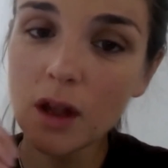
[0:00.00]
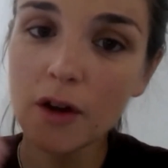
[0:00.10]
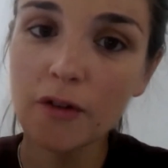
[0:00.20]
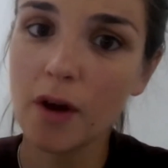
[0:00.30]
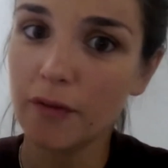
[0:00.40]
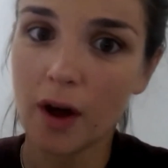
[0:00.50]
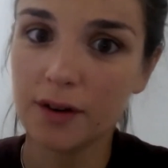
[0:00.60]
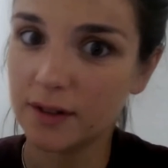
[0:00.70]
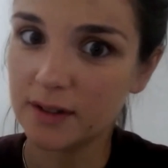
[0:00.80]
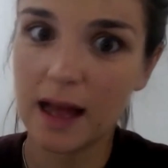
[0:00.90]
of, of
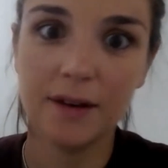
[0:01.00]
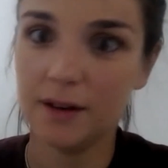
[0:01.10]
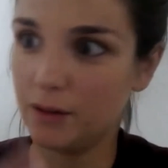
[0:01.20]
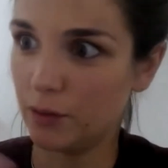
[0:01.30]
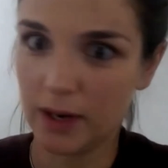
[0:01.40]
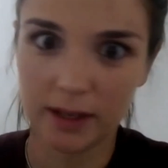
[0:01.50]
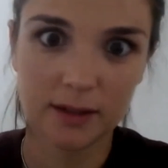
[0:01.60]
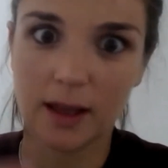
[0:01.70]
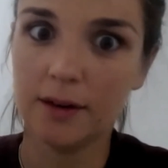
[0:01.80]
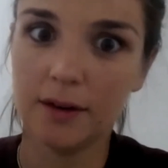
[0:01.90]
understanding the
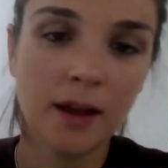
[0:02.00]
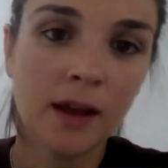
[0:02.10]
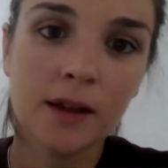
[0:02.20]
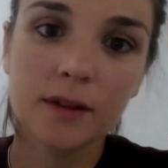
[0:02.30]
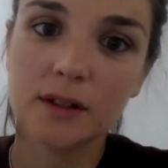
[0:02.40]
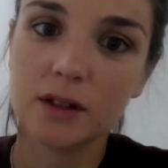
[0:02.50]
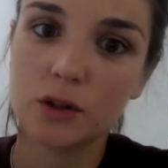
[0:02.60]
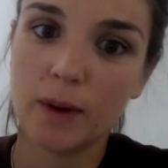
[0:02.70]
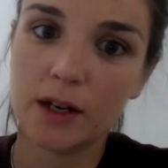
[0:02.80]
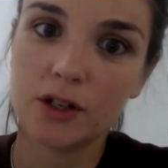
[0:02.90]
risk and the
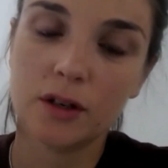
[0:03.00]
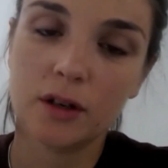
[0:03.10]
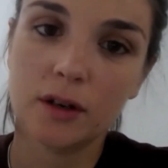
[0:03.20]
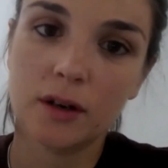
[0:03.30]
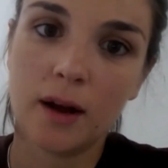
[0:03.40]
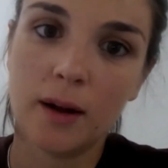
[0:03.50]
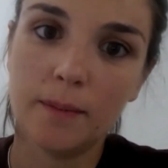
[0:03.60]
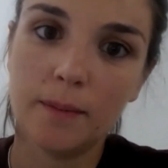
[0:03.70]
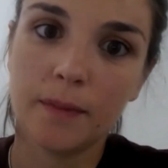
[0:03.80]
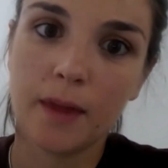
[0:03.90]
situation and
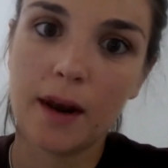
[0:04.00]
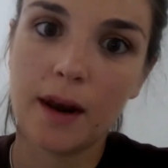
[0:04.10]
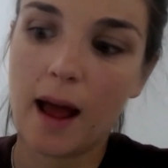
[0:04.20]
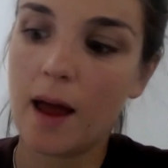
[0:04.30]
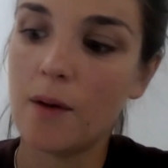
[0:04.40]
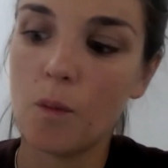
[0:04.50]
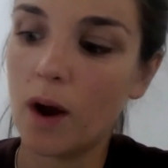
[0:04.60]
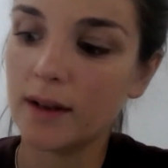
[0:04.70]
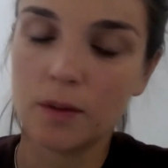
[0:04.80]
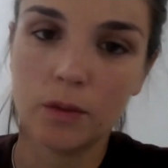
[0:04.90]
um and and
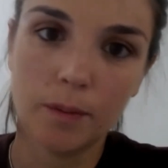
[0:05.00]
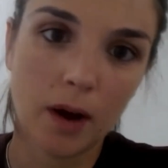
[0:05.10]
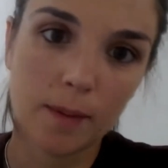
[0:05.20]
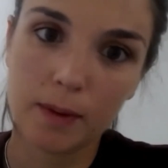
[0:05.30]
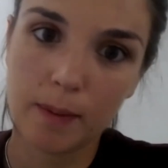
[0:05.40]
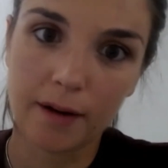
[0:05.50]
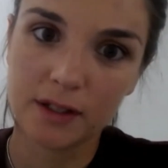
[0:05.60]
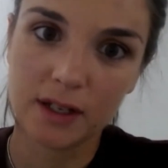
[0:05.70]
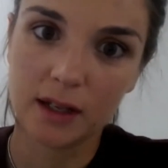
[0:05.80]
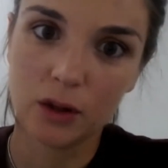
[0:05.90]
why someone might be
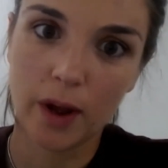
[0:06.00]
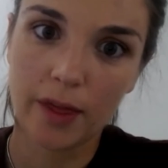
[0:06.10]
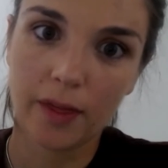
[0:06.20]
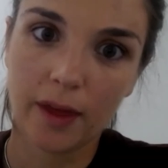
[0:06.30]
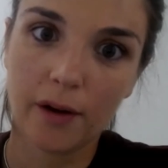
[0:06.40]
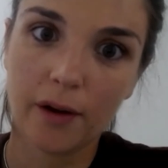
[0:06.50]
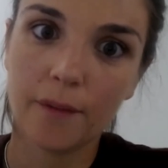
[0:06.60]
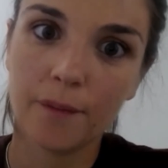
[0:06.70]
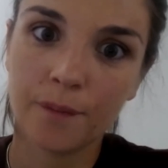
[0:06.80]
parenting in the way that they are